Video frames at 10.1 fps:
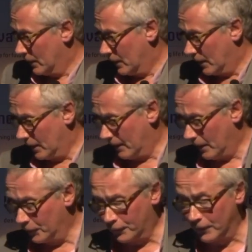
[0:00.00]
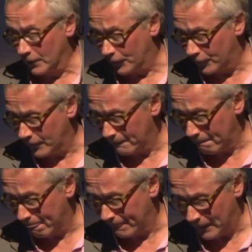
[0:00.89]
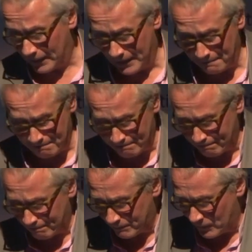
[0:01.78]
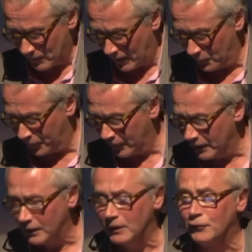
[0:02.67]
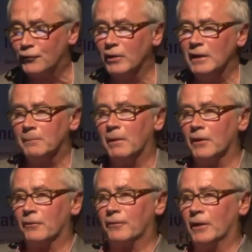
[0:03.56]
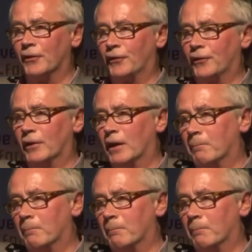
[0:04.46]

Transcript: To finish, I was very intrigued by the first